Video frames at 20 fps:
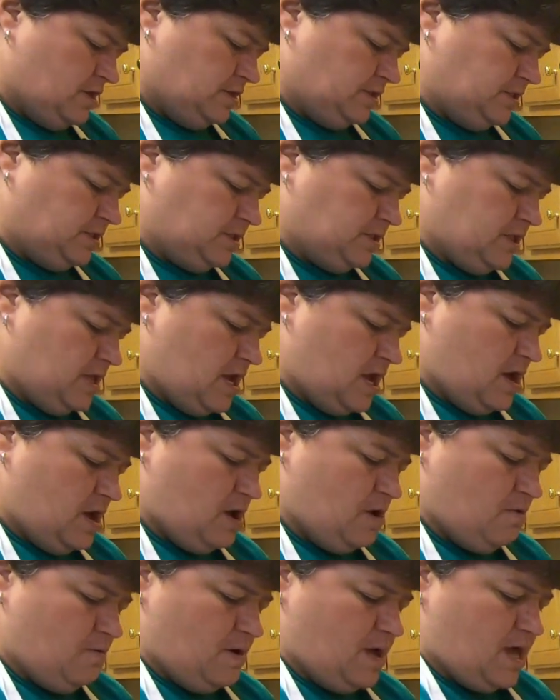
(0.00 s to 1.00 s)

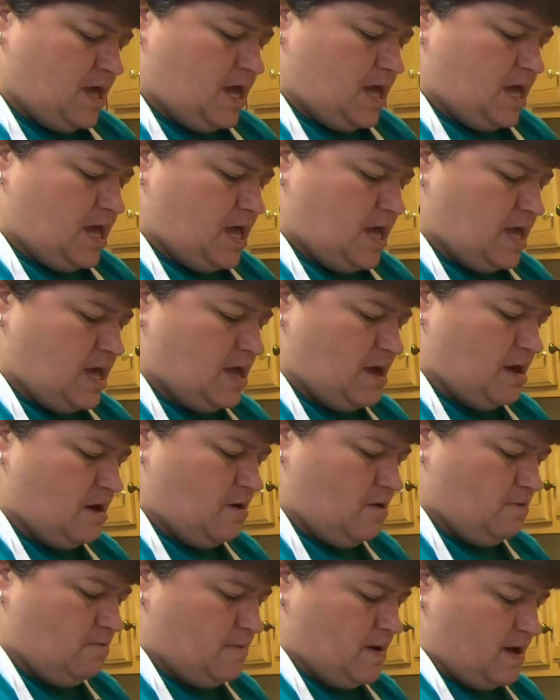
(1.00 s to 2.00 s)
snowing
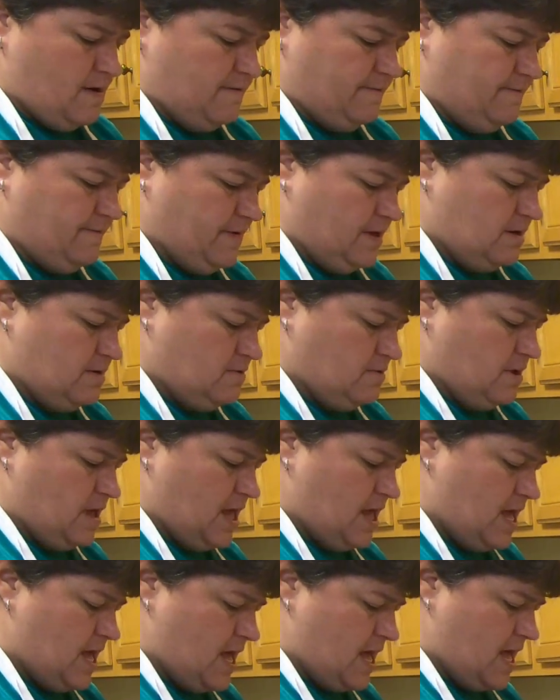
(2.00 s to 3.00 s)
on my funnel
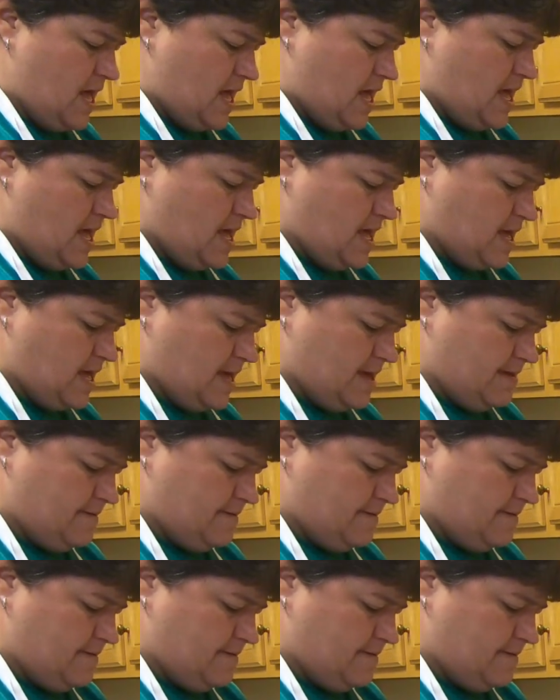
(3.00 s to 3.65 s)
cake.